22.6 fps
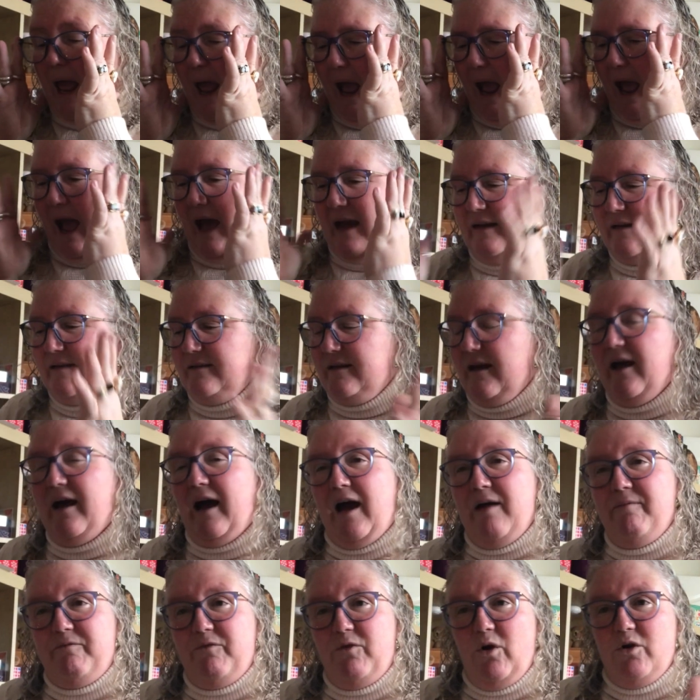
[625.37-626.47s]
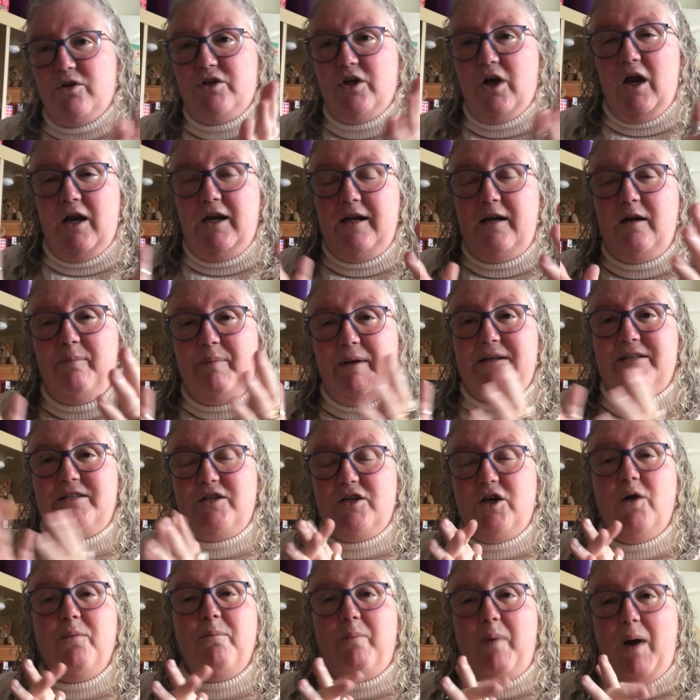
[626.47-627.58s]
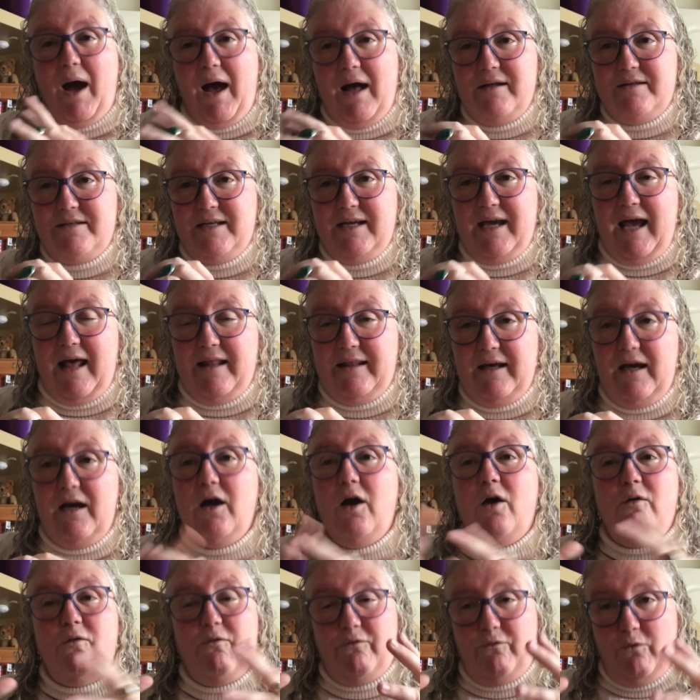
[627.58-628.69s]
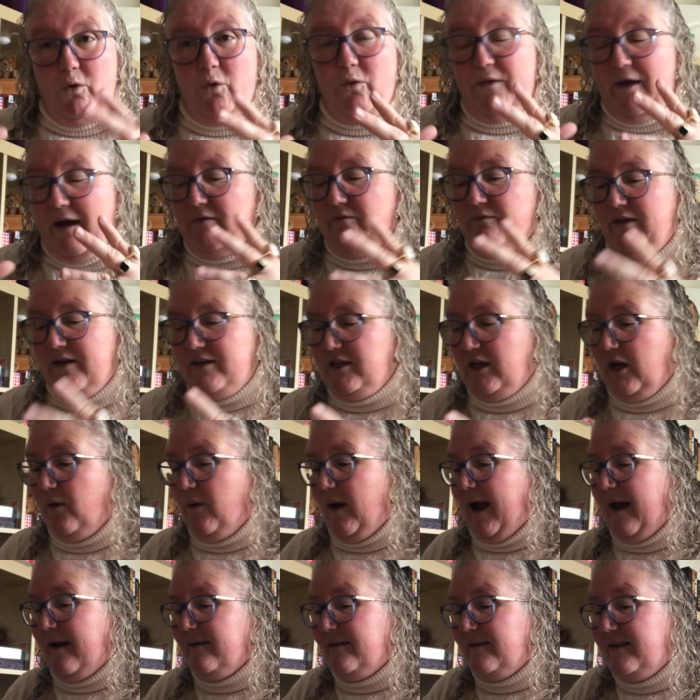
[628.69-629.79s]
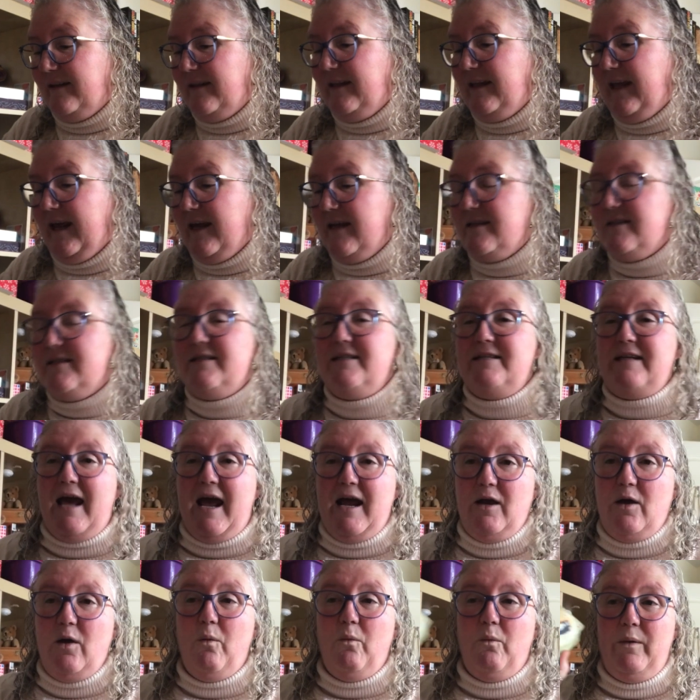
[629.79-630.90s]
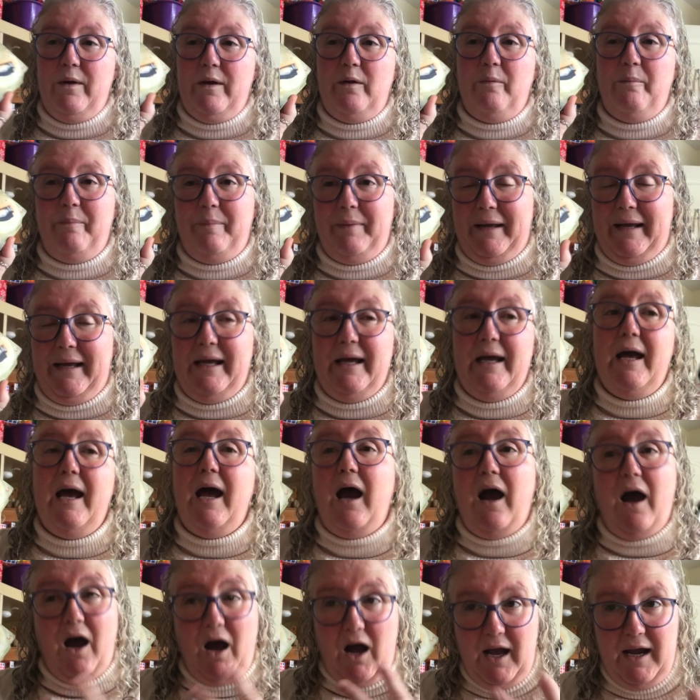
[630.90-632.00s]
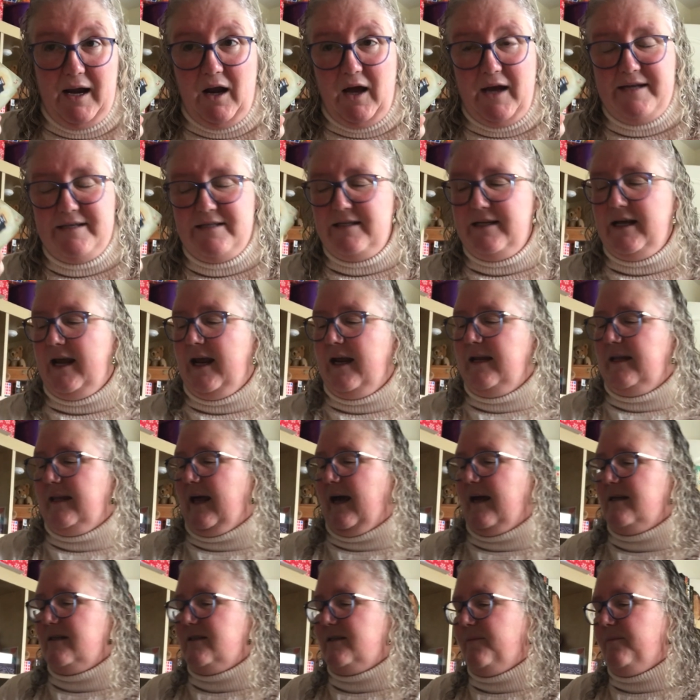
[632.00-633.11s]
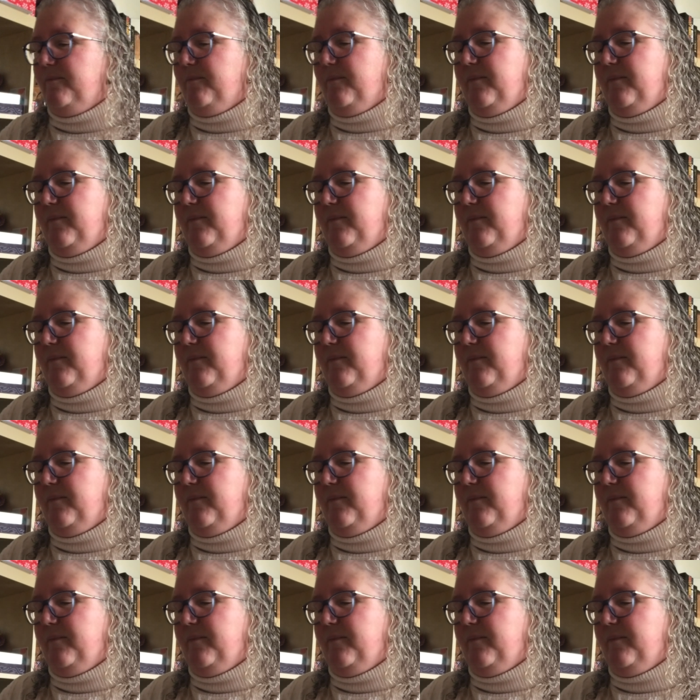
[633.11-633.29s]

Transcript: and I've got a little bit compiled together for that video, and this deck will be highlighted in that.